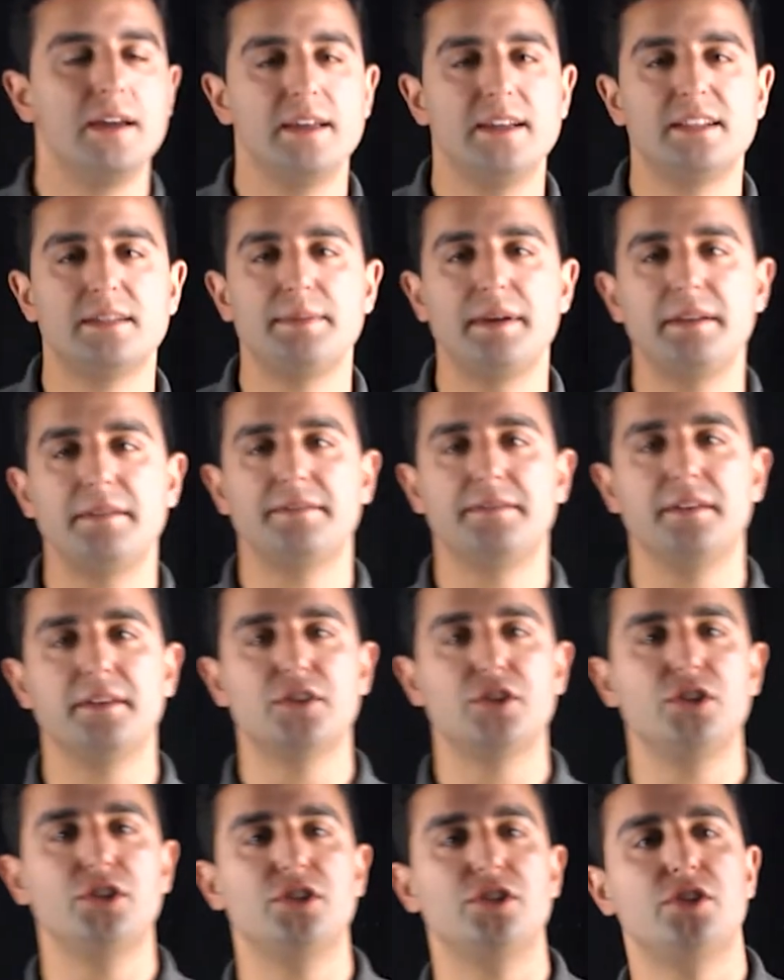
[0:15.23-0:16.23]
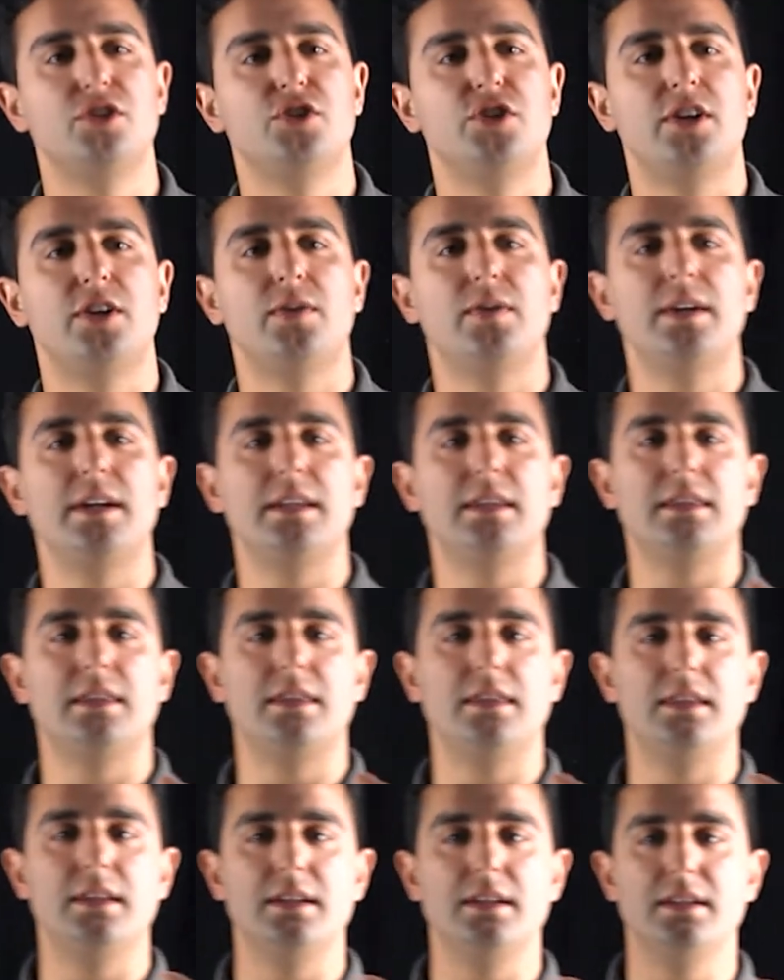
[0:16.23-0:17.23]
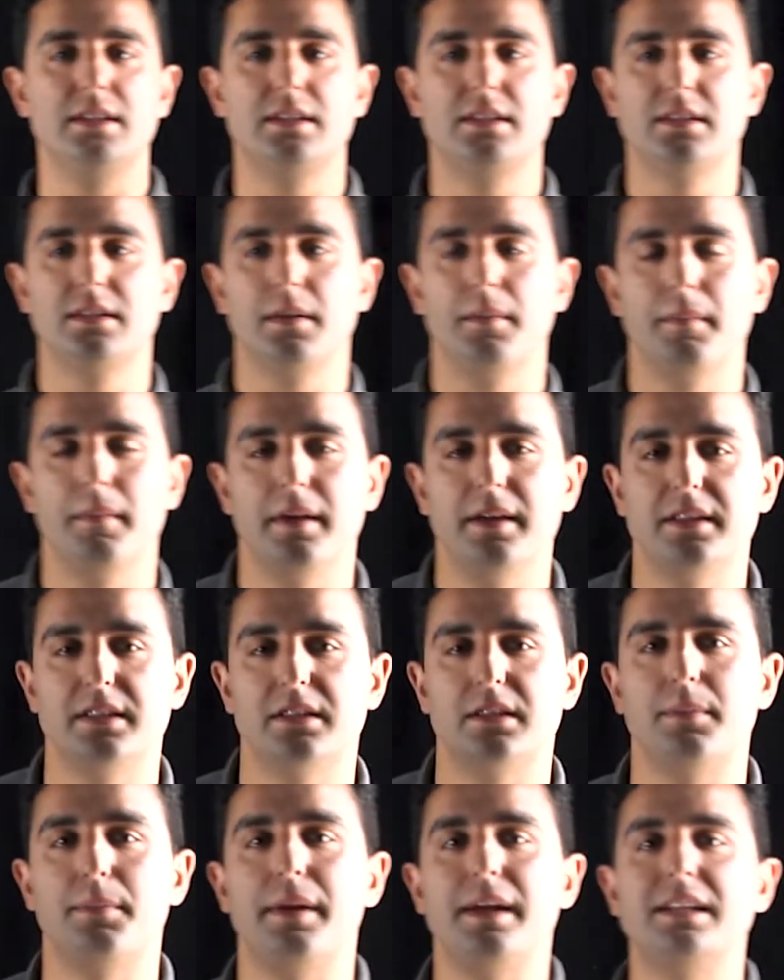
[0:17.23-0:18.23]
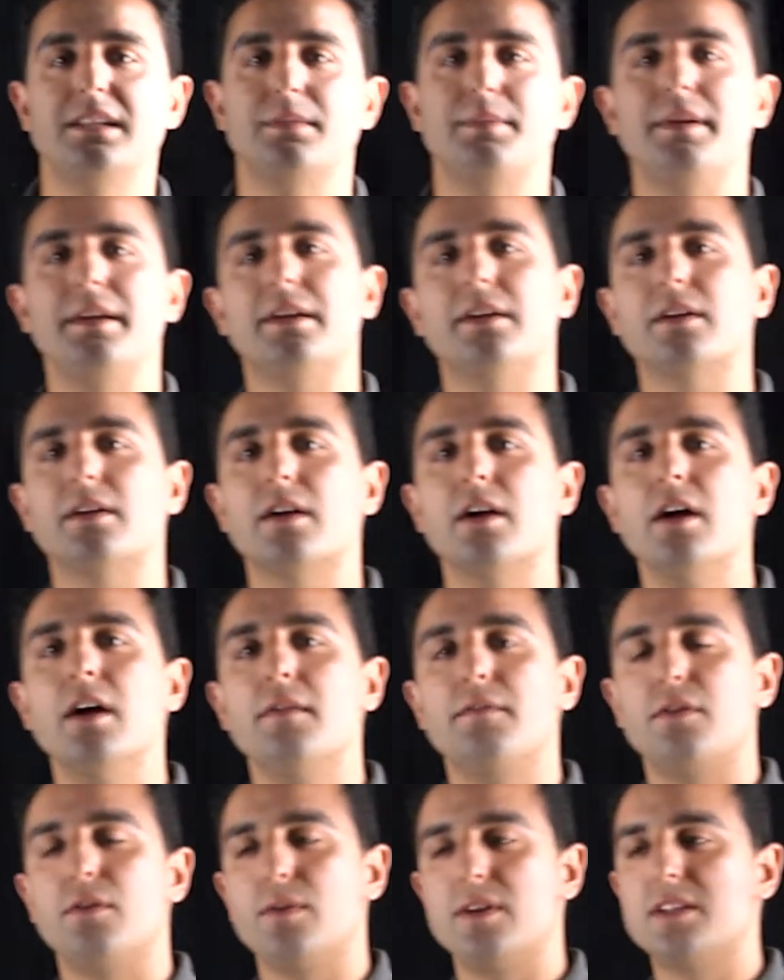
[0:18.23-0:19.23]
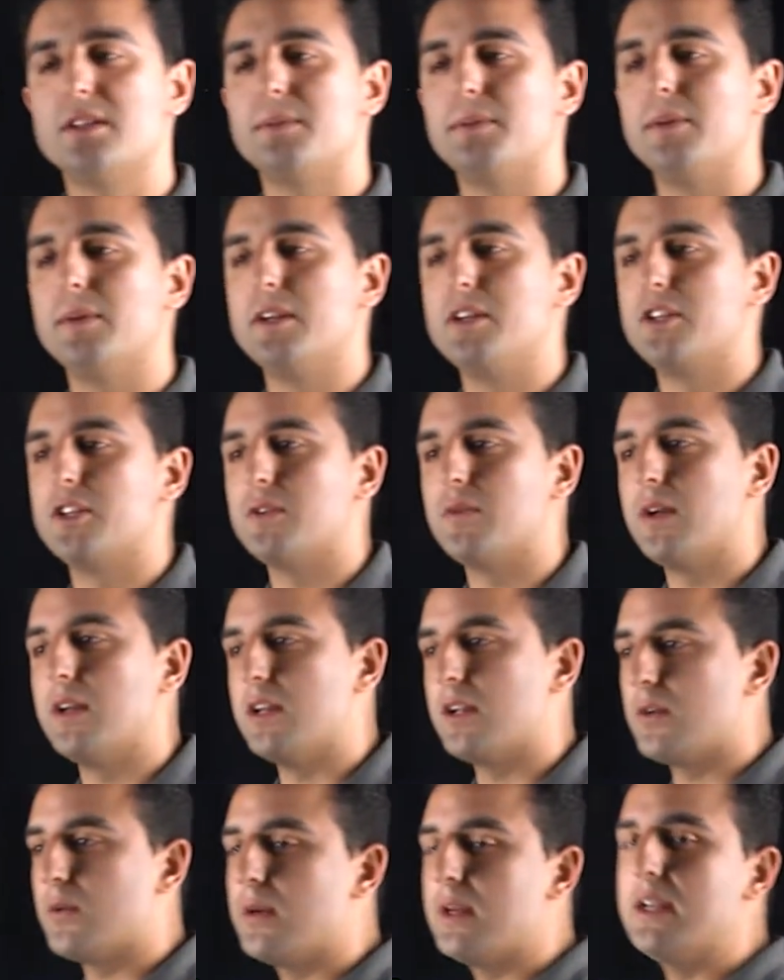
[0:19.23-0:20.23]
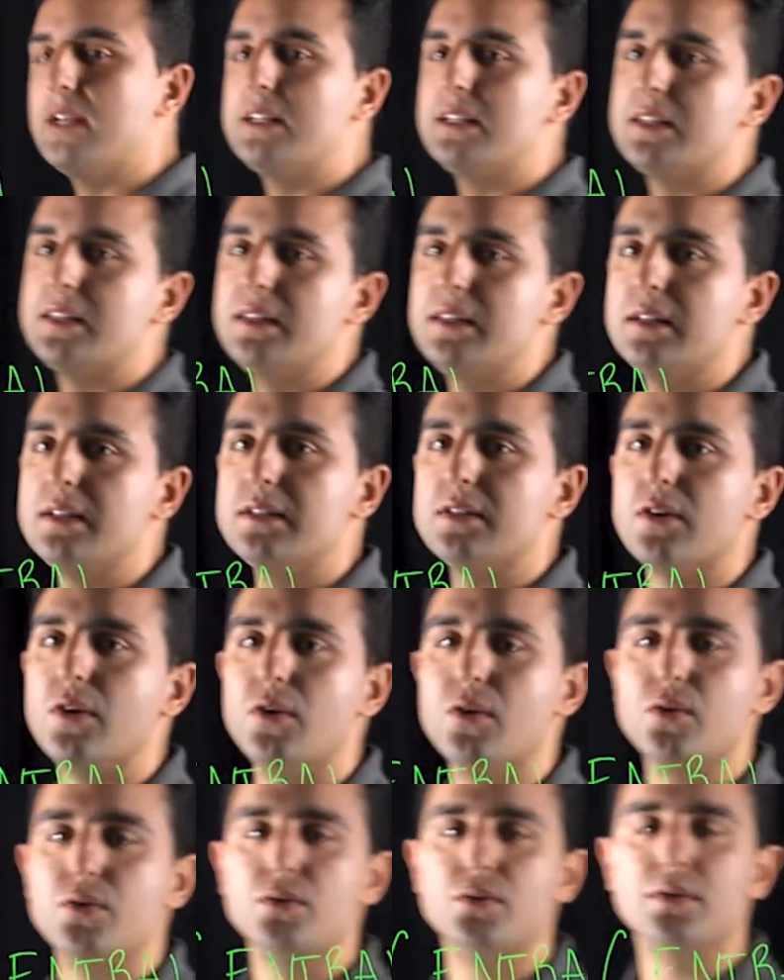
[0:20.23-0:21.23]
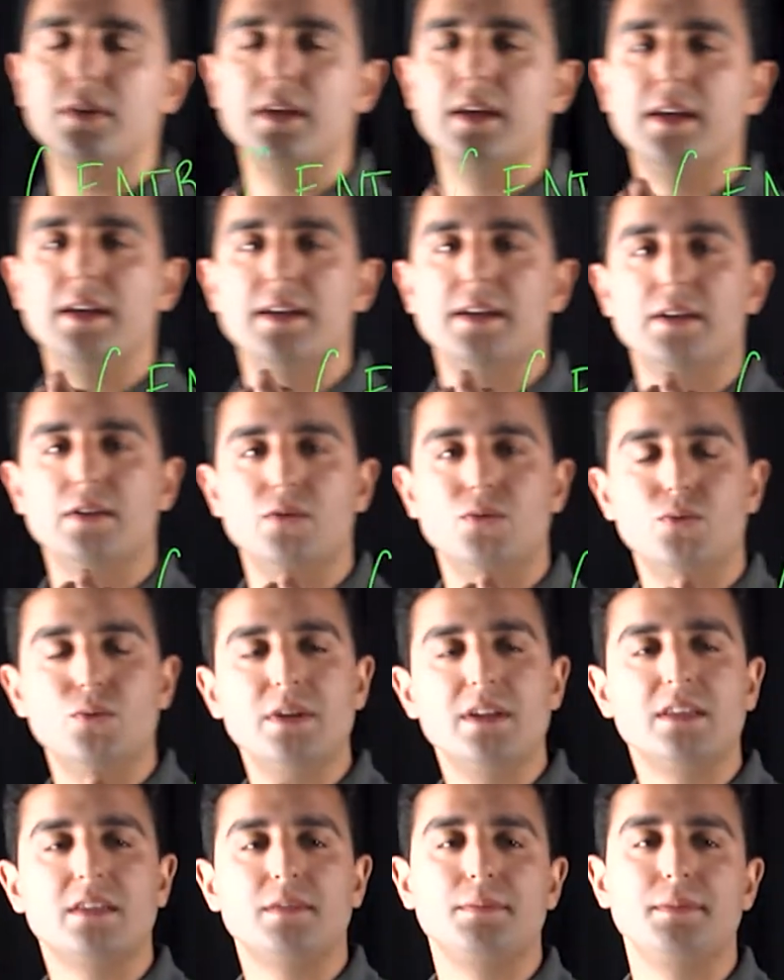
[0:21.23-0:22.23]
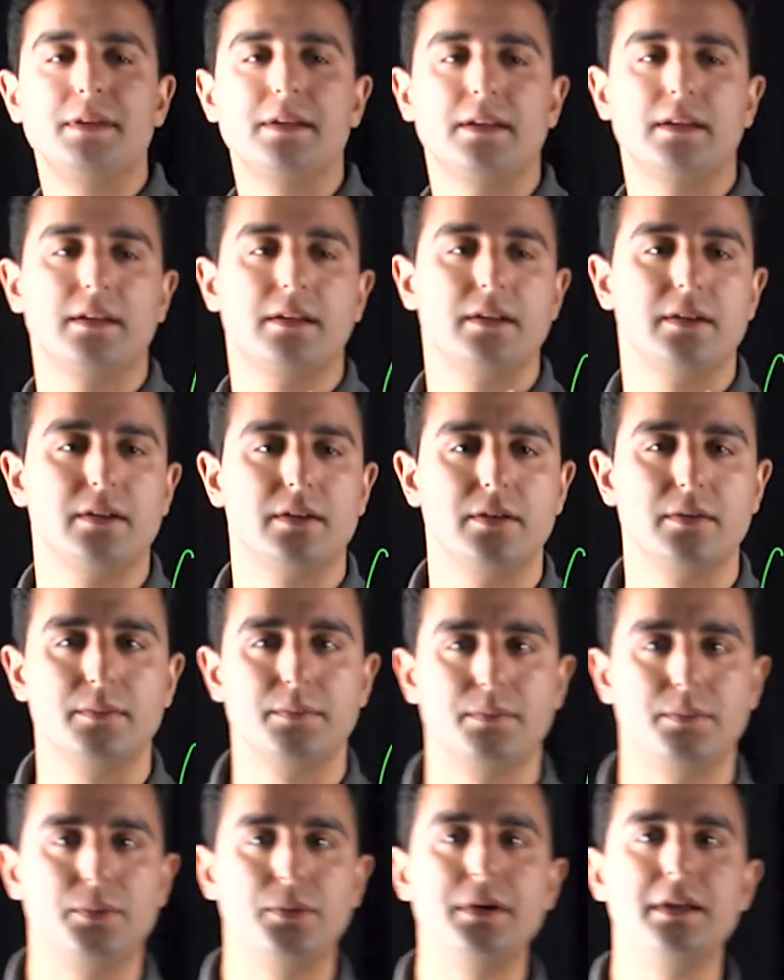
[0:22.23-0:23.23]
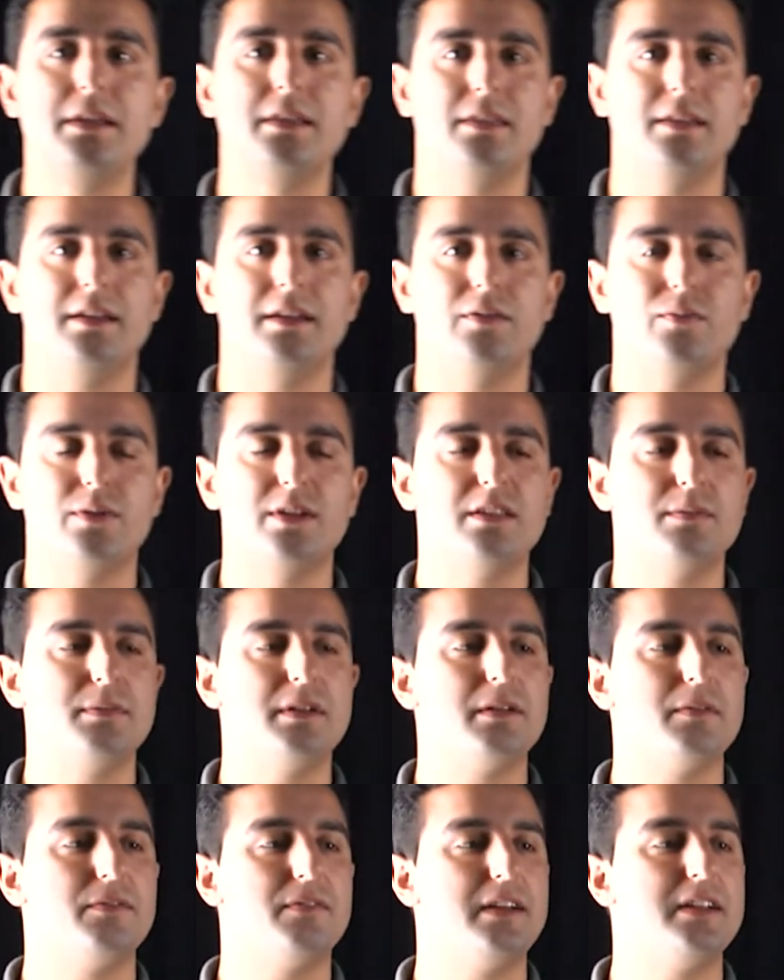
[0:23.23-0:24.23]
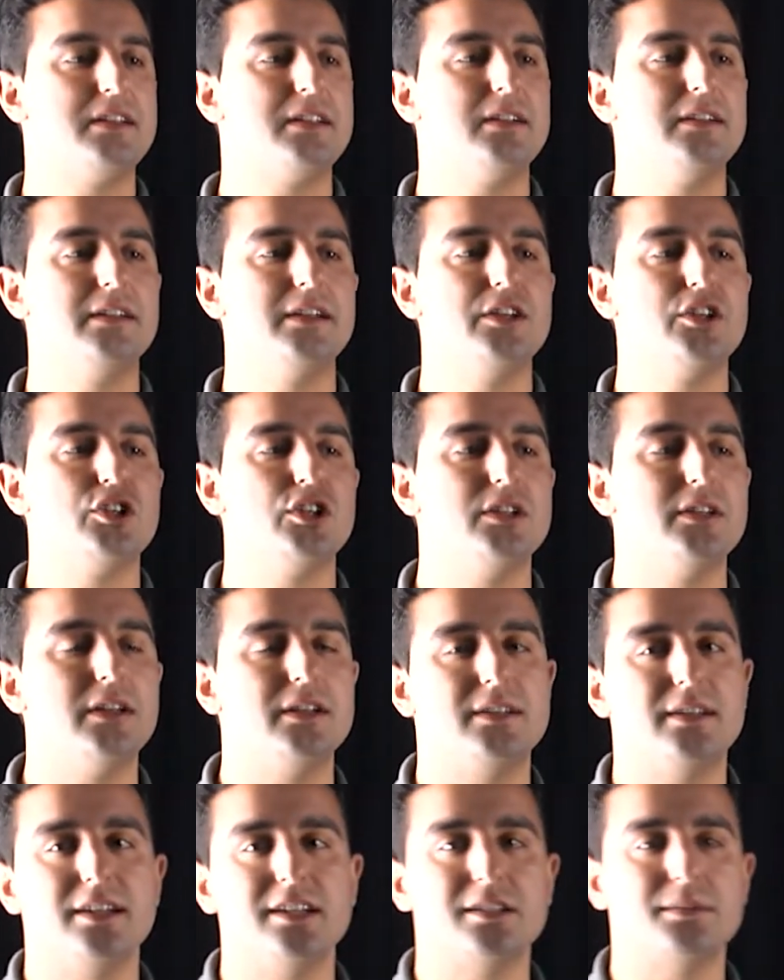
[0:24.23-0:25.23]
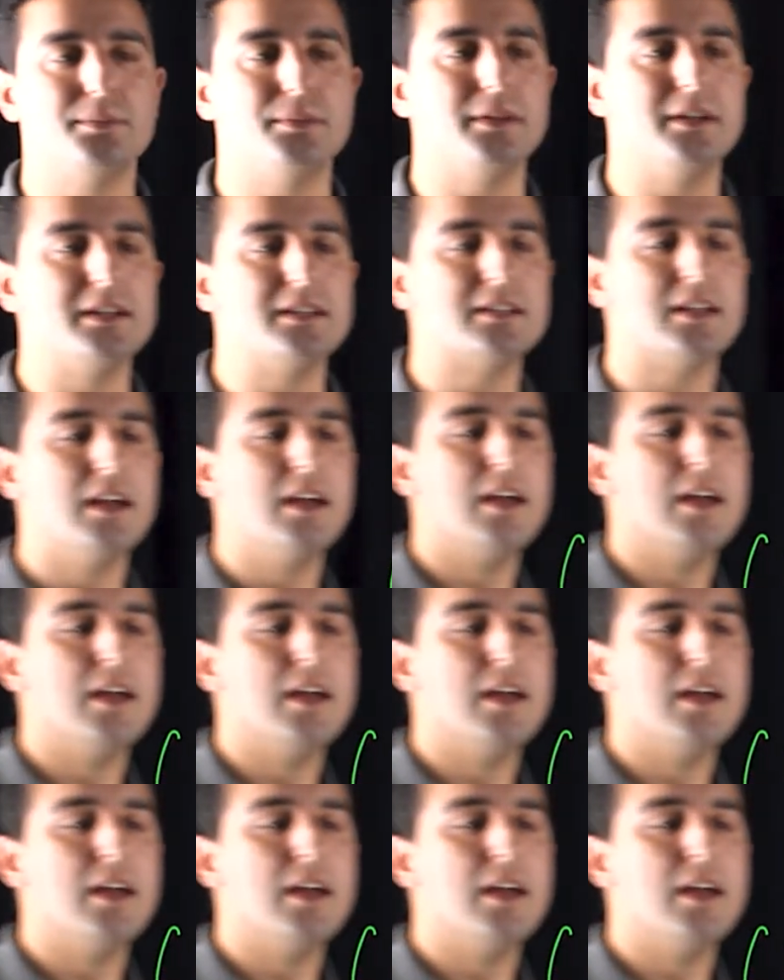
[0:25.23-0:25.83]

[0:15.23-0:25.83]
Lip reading: Its main function is to generate this, it's the pacemaker for respiration, right? It creates this own rhythmic breathing, rhythmic ventilation that takes place.